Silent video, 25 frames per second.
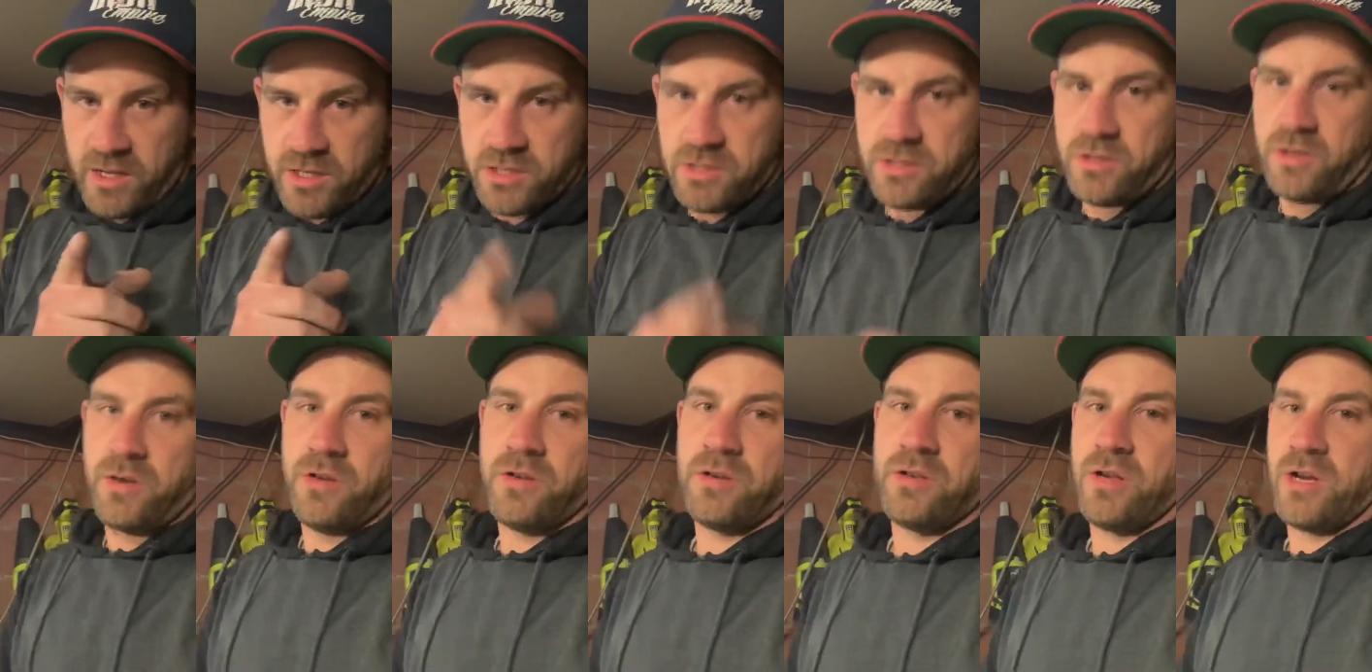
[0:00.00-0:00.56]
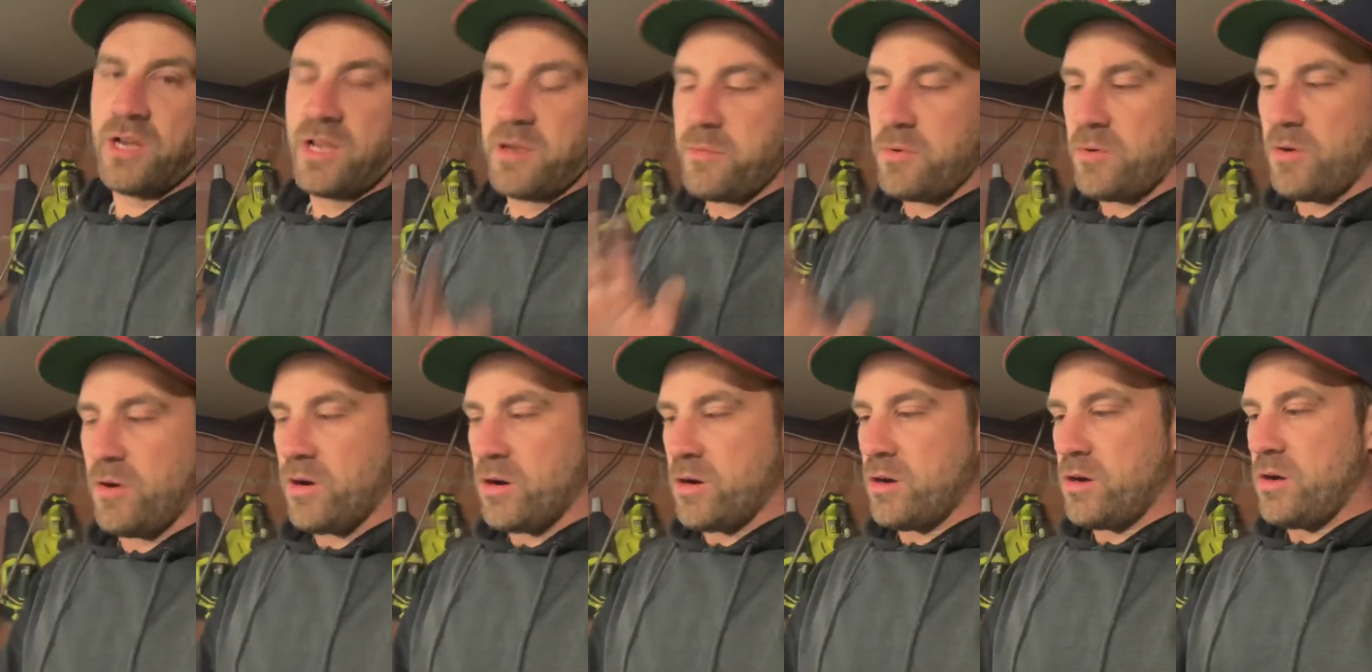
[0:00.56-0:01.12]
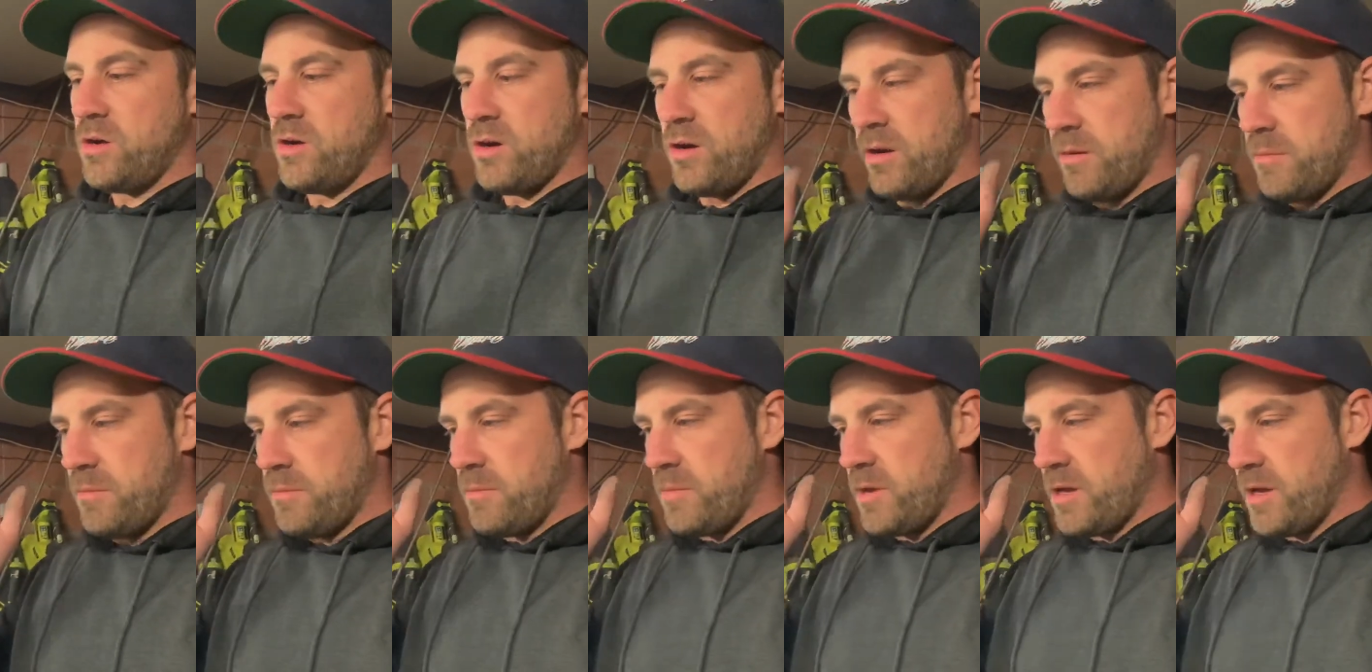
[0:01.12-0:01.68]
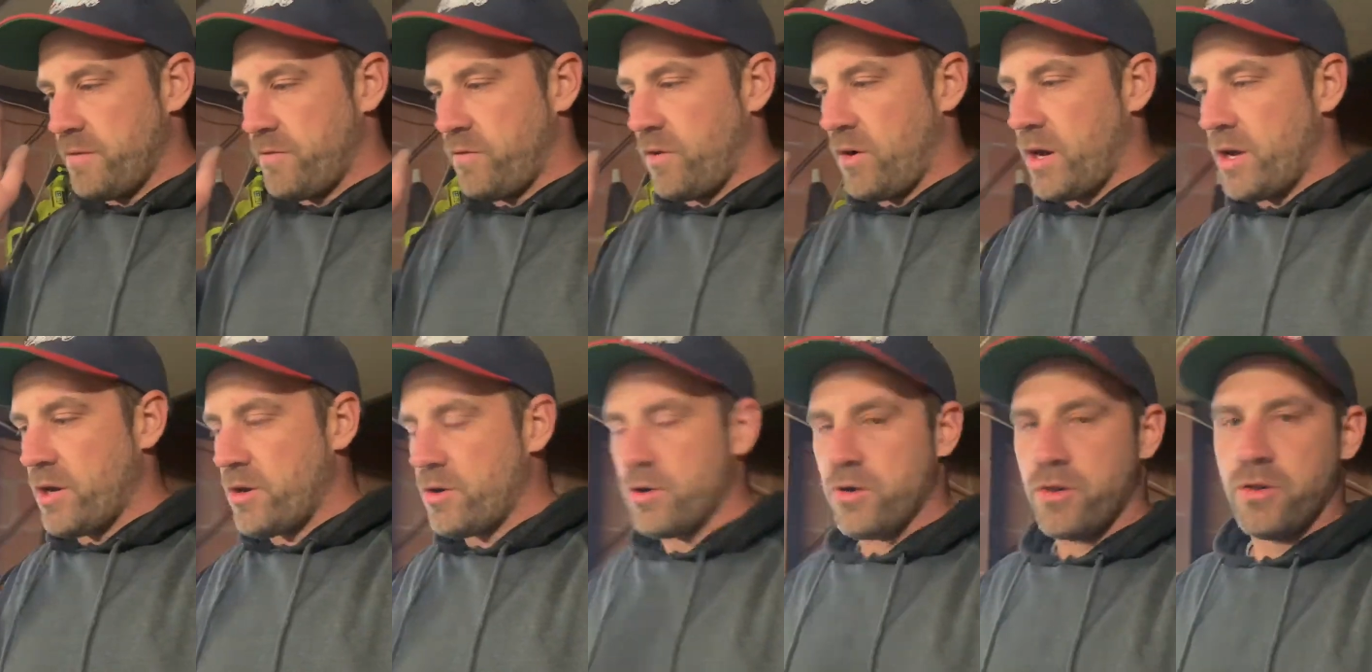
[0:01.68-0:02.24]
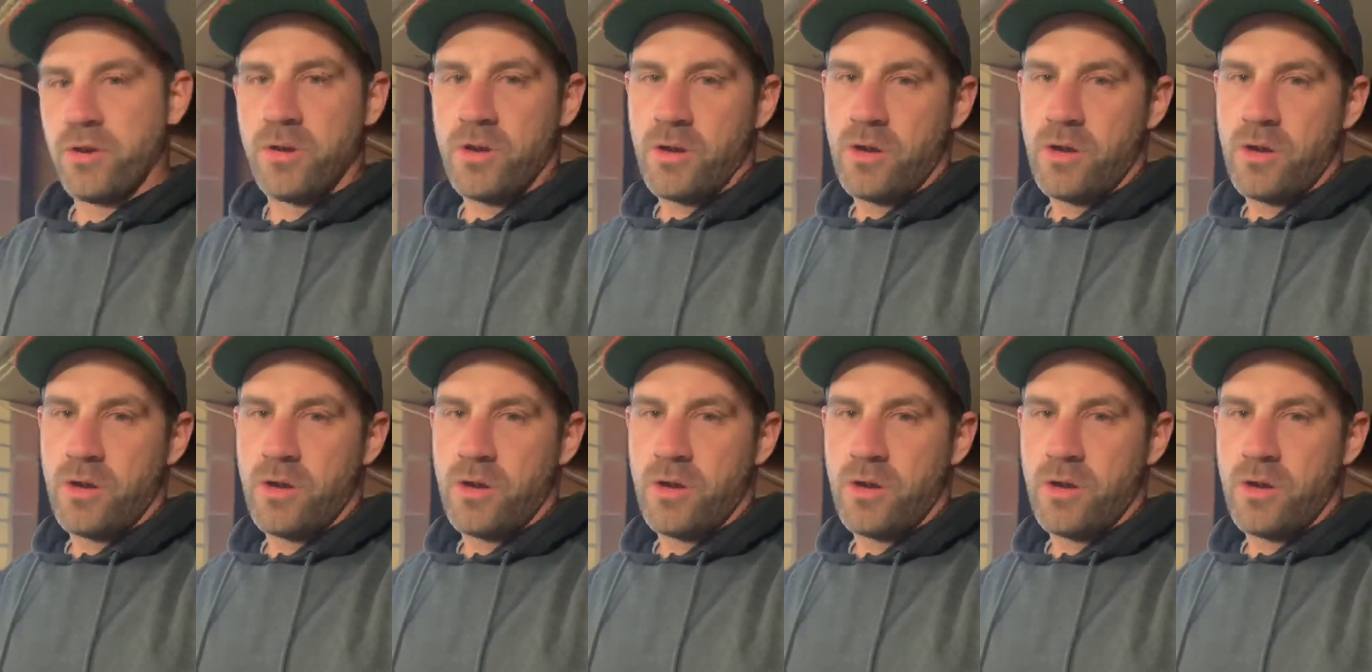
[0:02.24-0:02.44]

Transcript: So don't get me wrong, if I know